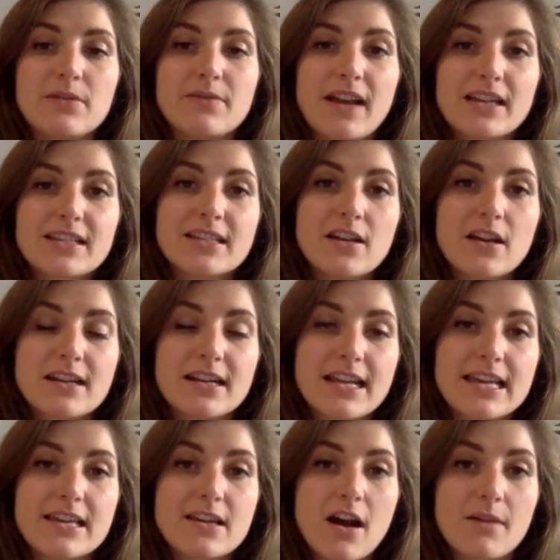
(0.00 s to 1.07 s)
We've actually got an
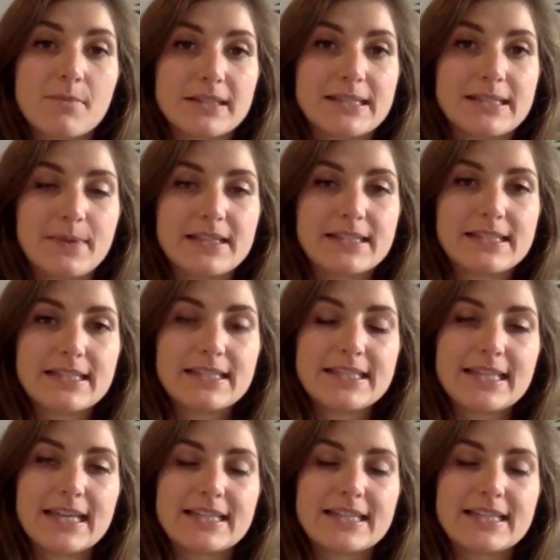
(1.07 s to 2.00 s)
e-commerce business.